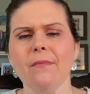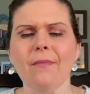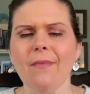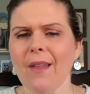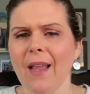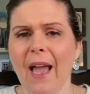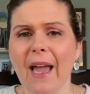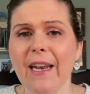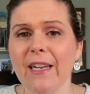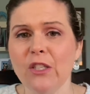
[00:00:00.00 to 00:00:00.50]

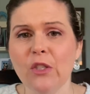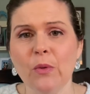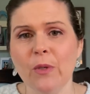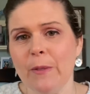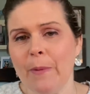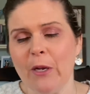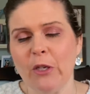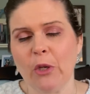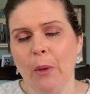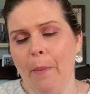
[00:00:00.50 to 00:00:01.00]
I didn't do a
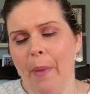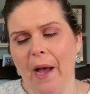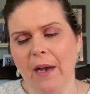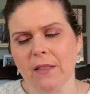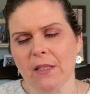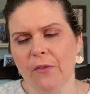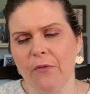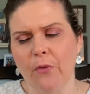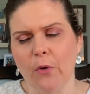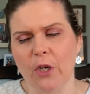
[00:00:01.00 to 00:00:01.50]
special
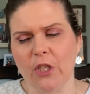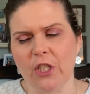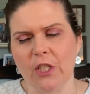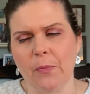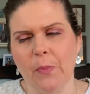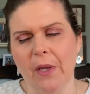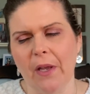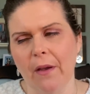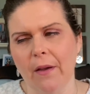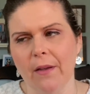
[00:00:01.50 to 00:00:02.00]
unboxing for it just
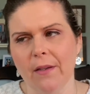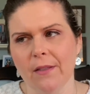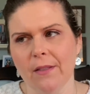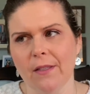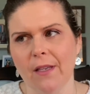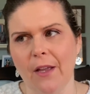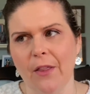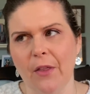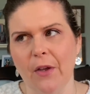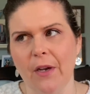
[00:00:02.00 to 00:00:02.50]
because
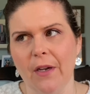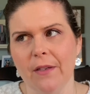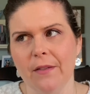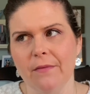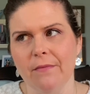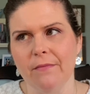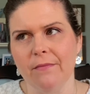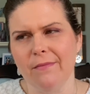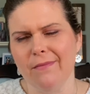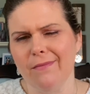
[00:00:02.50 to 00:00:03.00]
I thought
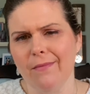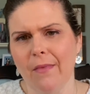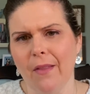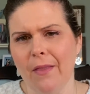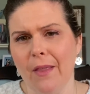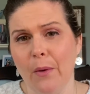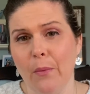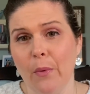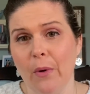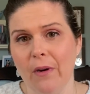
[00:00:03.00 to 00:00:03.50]

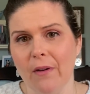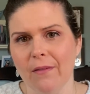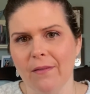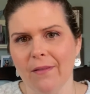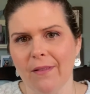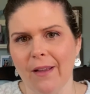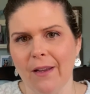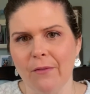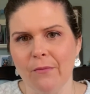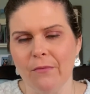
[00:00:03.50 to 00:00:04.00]
they weren't
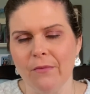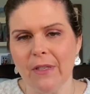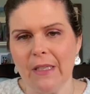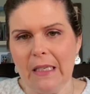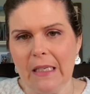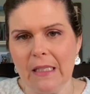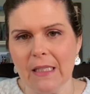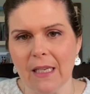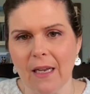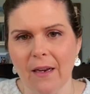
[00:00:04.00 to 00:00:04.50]
like really
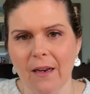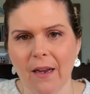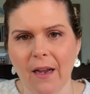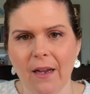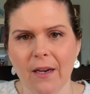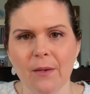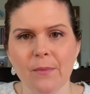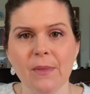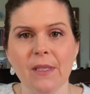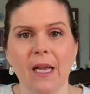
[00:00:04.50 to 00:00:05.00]
exciting
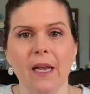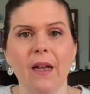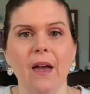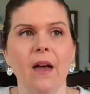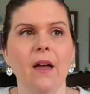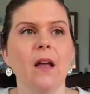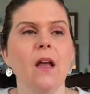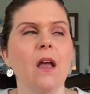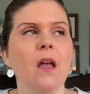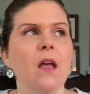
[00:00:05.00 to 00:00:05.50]
items. I
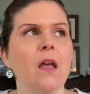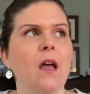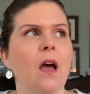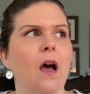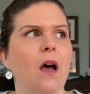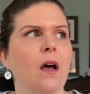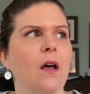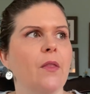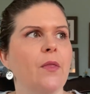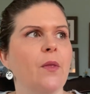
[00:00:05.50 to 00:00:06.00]
got
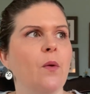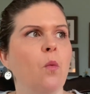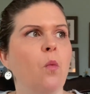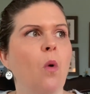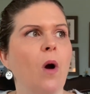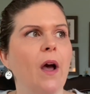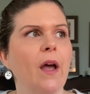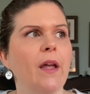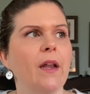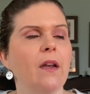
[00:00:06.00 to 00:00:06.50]
the
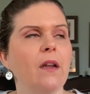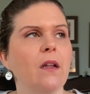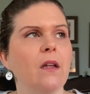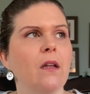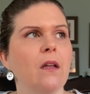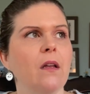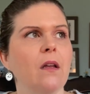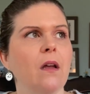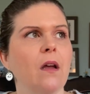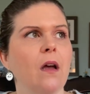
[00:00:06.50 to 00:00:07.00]
one
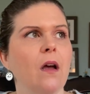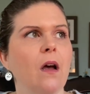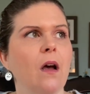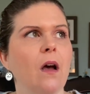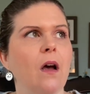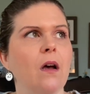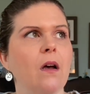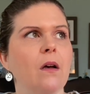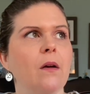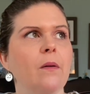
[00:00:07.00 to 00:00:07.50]

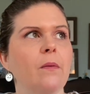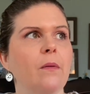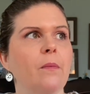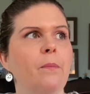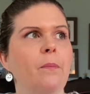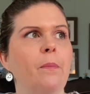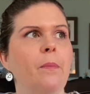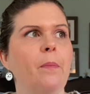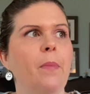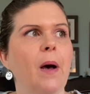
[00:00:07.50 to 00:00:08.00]

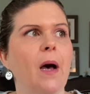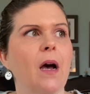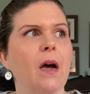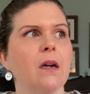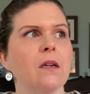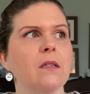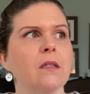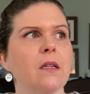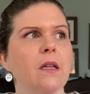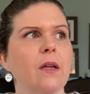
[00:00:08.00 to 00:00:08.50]

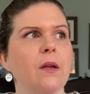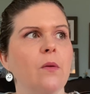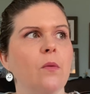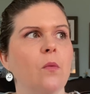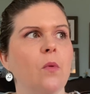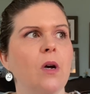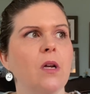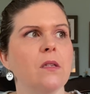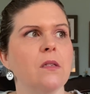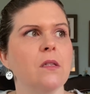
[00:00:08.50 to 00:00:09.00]
box, it
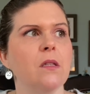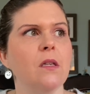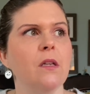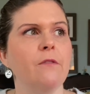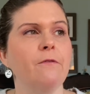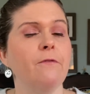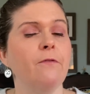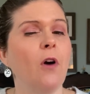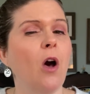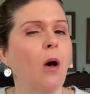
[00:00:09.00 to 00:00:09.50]
was the
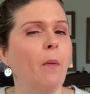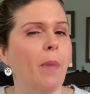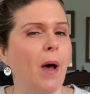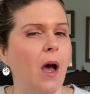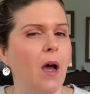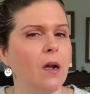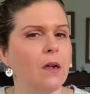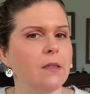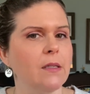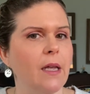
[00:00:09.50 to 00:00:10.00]
fall
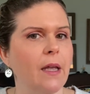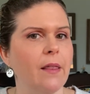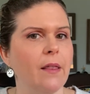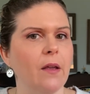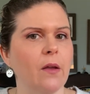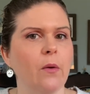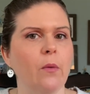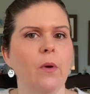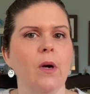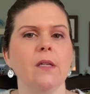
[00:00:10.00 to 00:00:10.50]
box, I
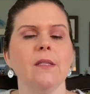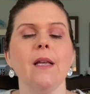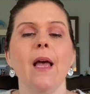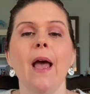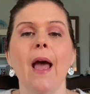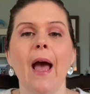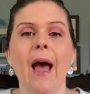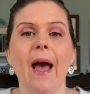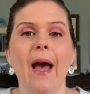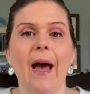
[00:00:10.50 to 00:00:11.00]
think it was,
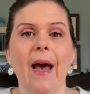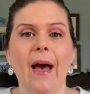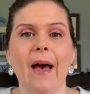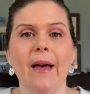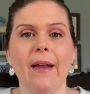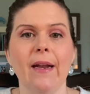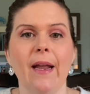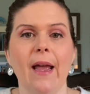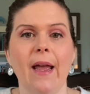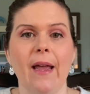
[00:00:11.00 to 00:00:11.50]

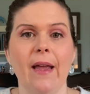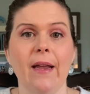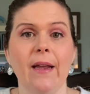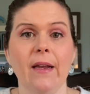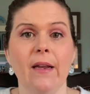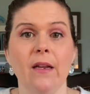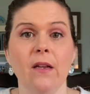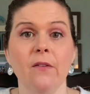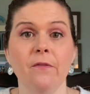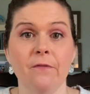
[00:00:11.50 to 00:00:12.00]
had
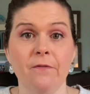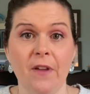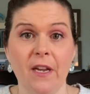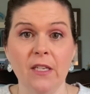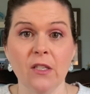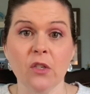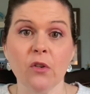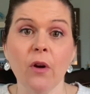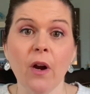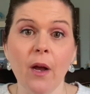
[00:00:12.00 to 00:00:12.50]
a
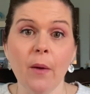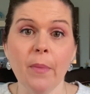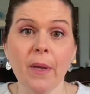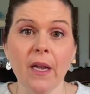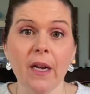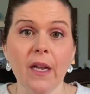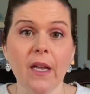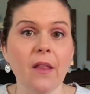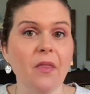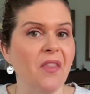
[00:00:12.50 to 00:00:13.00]
face scrub
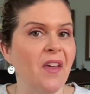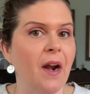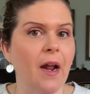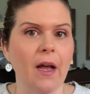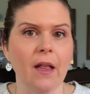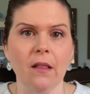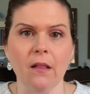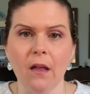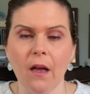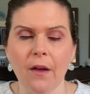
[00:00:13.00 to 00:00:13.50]
in it that I
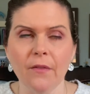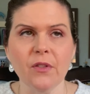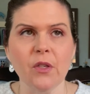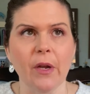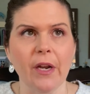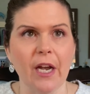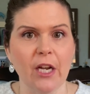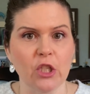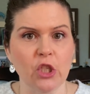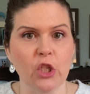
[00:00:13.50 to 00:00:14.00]
love. So I
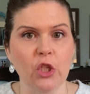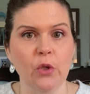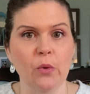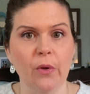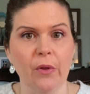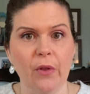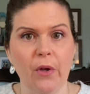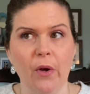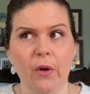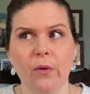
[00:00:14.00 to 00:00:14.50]
got two
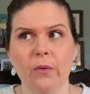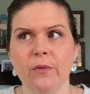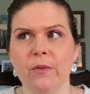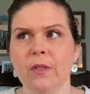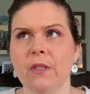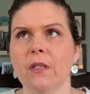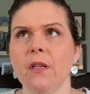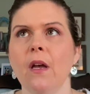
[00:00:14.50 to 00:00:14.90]
of those,